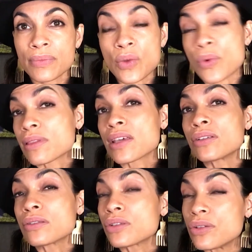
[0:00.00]
with
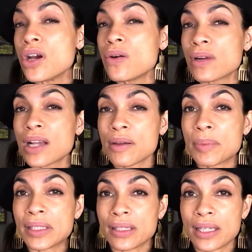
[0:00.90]
little to no
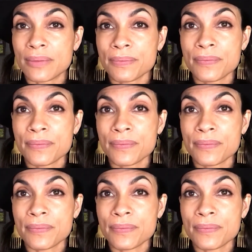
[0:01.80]
accountability.